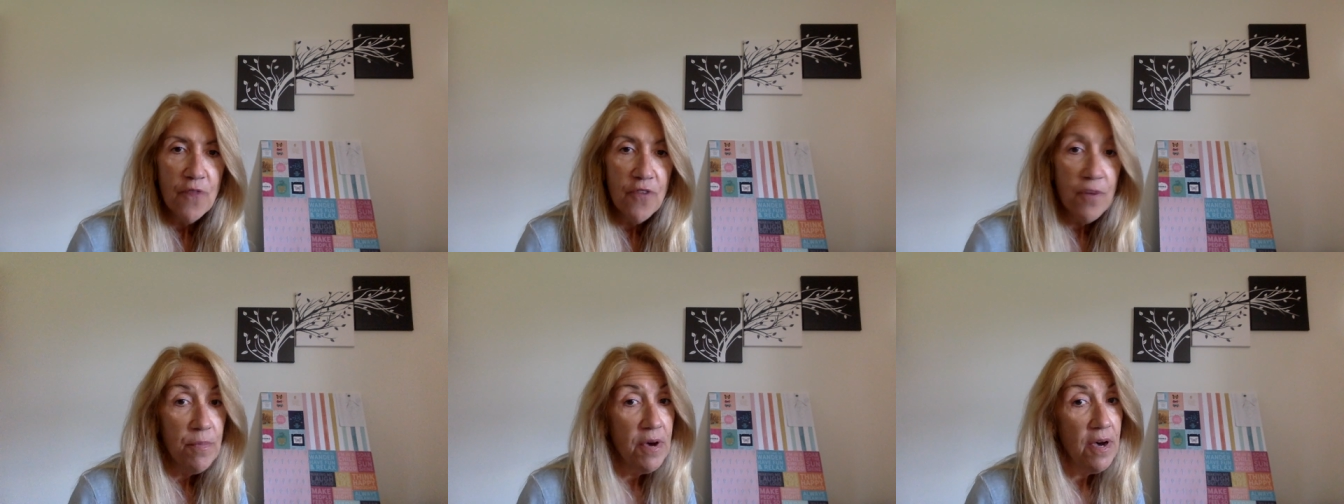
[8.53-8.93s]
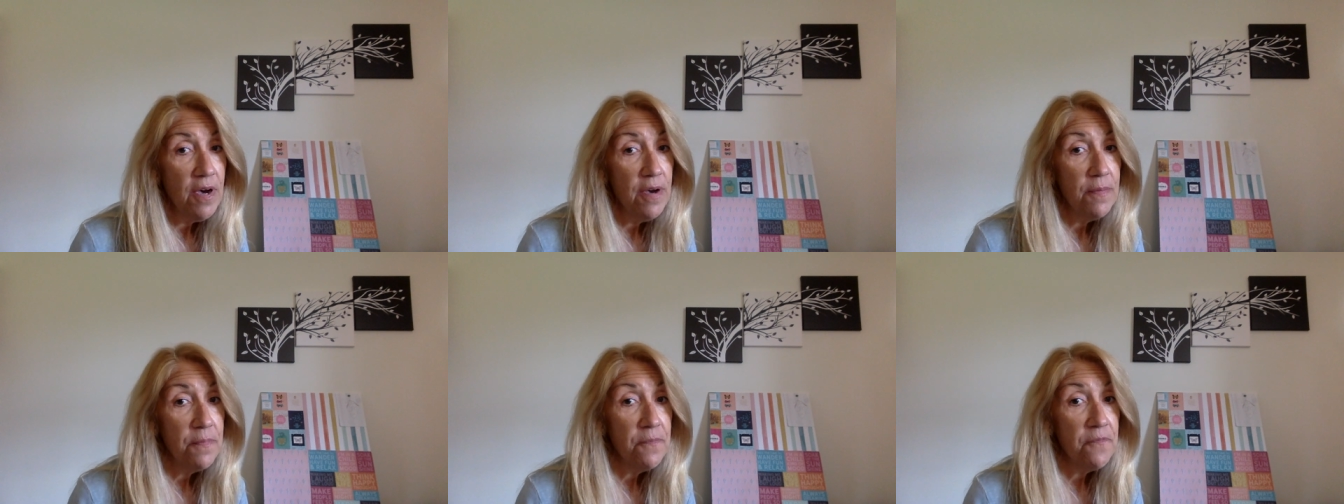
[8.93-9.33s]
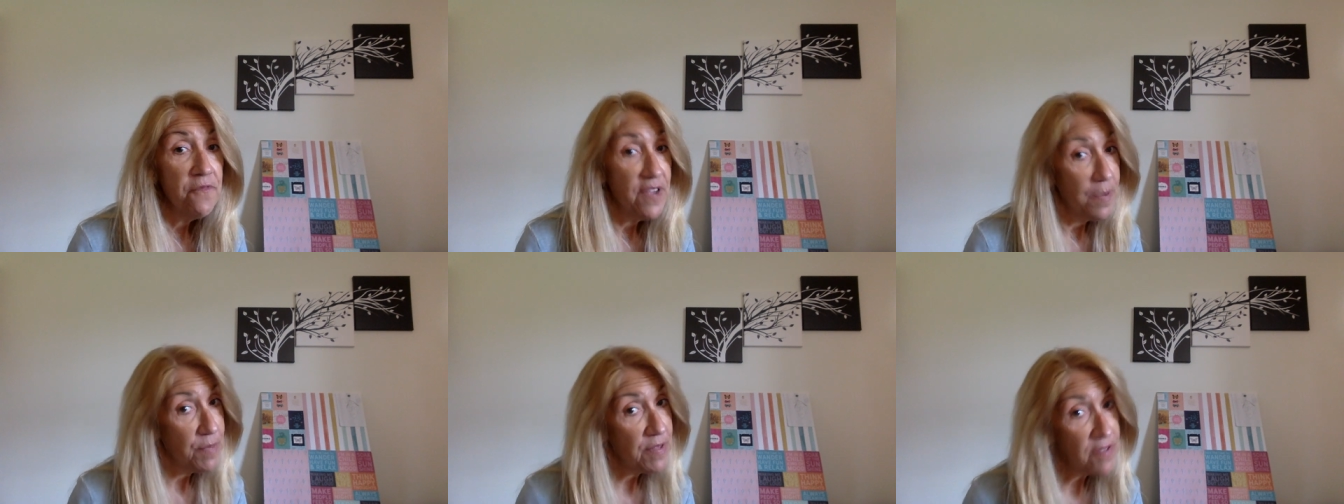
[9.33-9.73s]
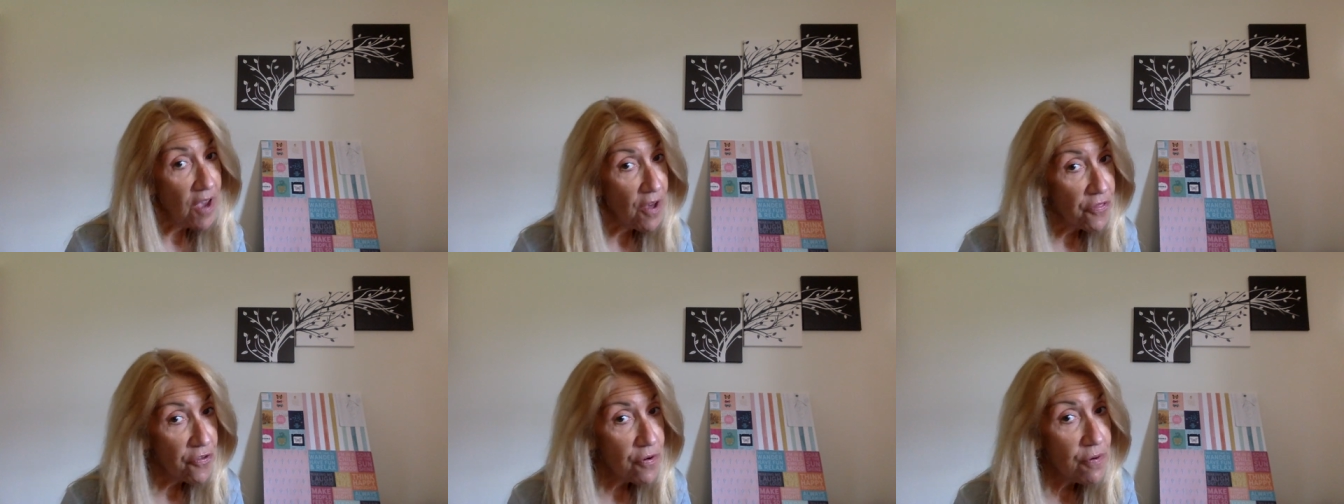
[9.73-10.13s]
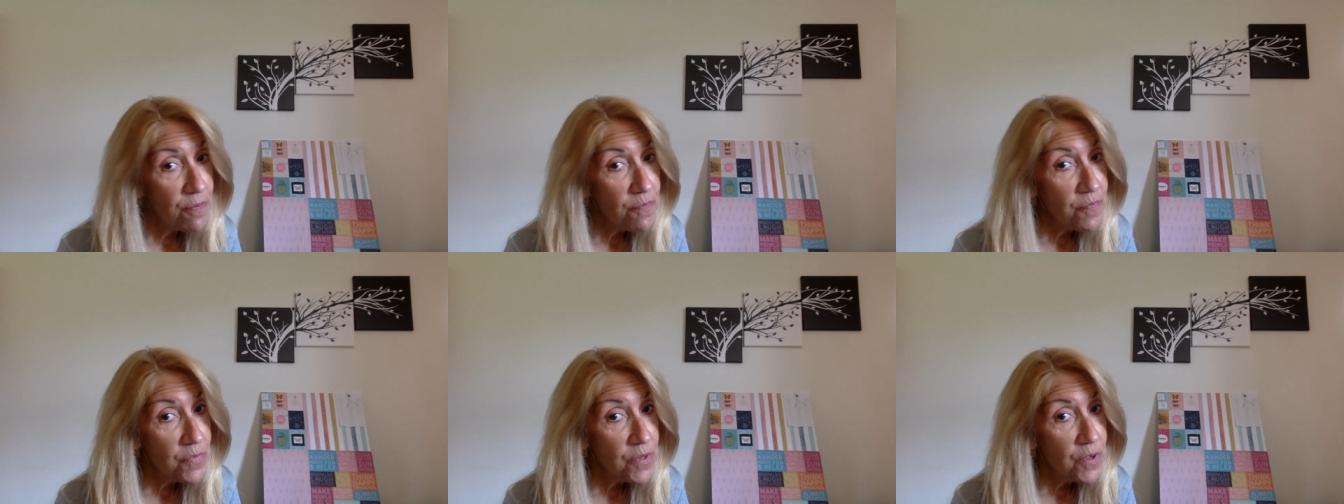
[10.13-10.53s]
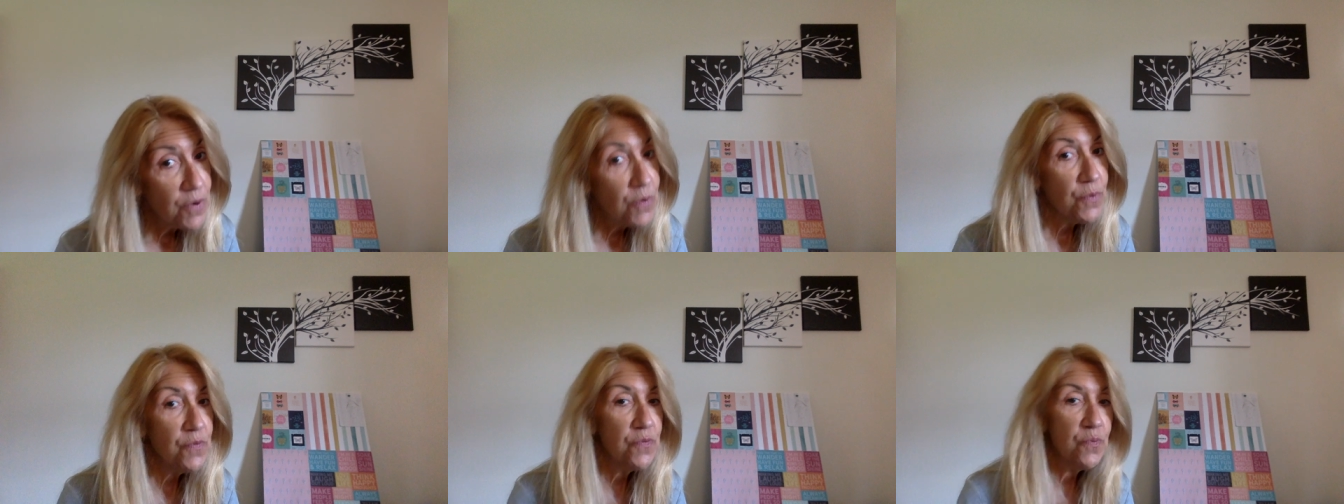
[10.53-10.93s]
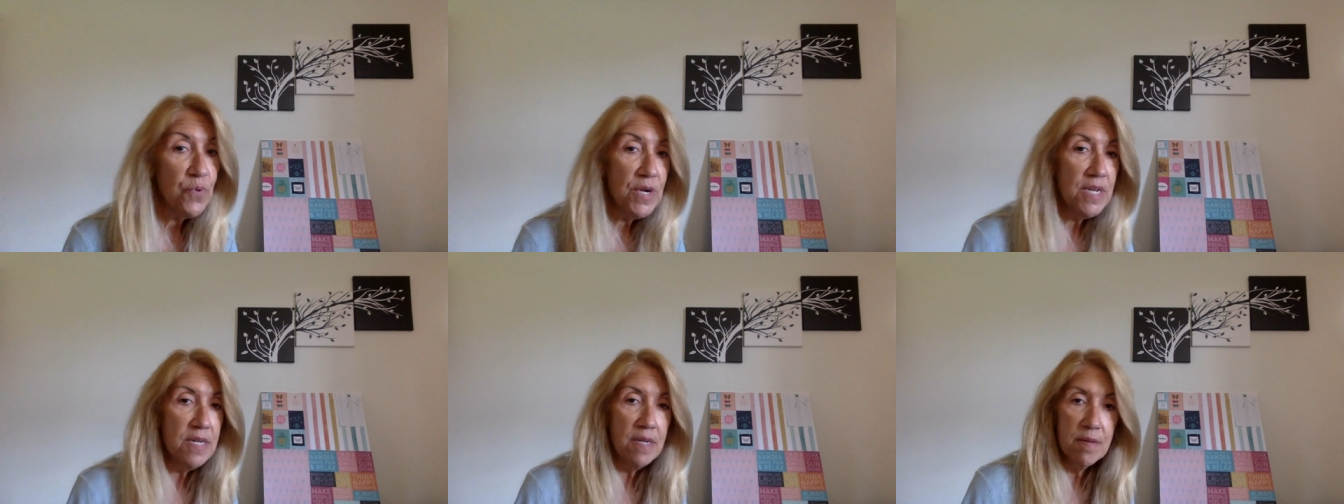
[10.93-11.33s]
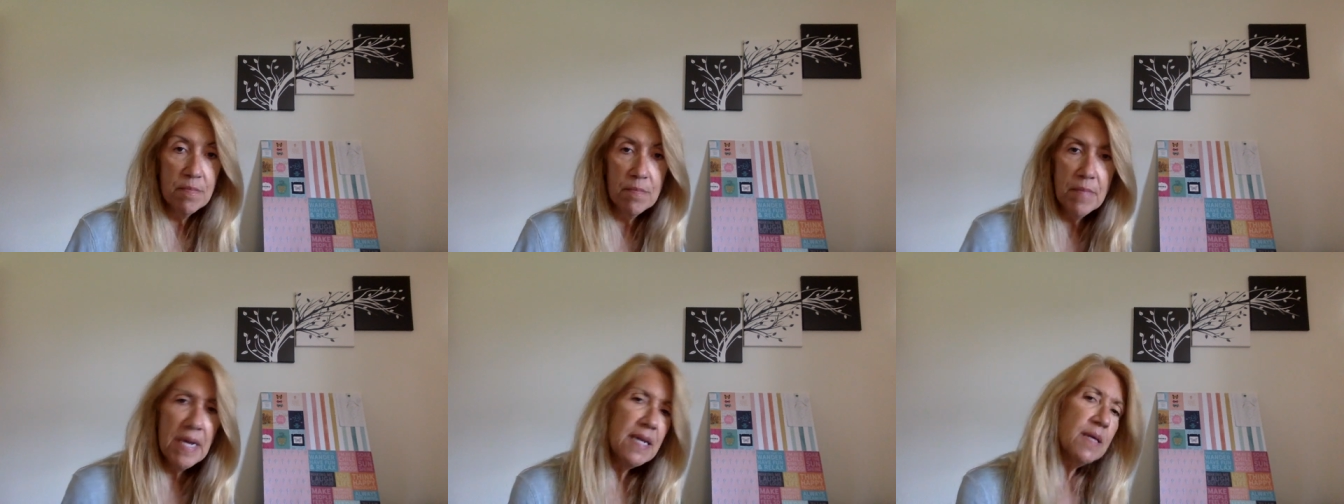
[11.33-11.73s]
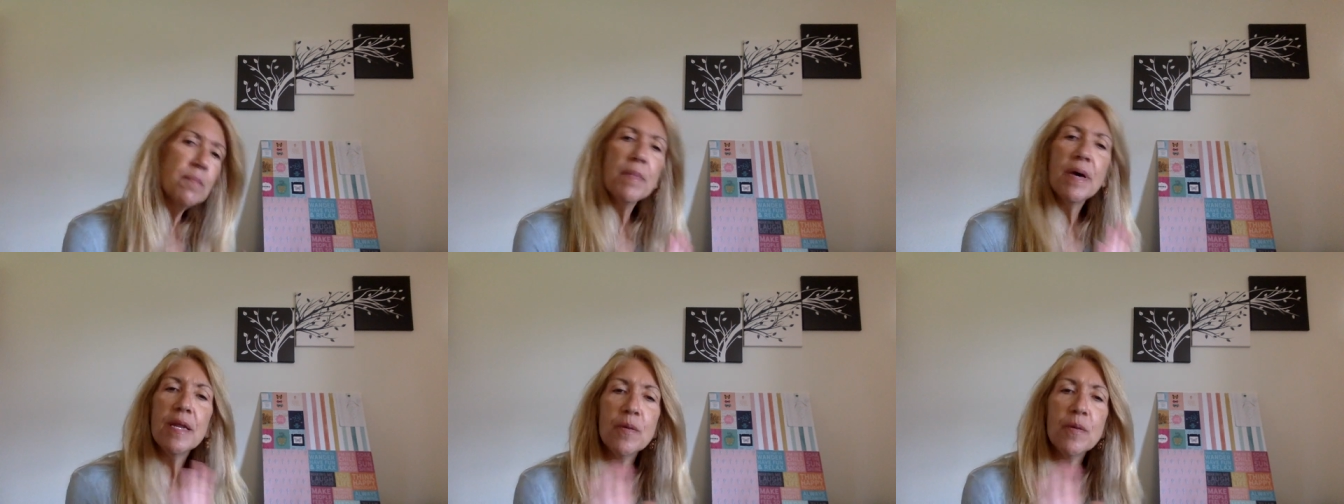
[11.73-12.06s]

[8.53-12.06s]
from a famous author who's written many